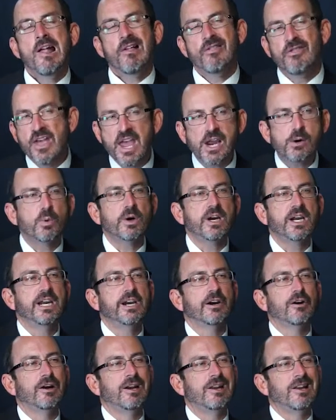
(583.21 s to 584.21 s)
They were
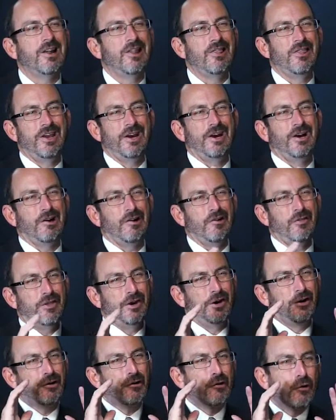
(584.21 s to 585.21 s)
hearing their,
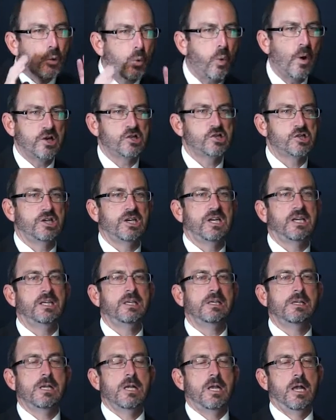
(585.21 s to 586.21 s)
their
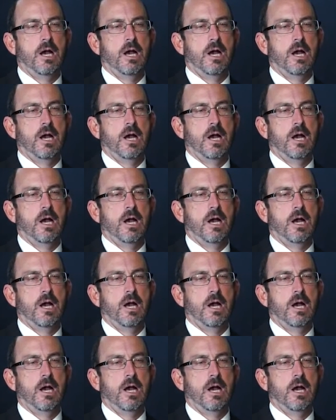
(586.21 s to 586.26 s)
questioning,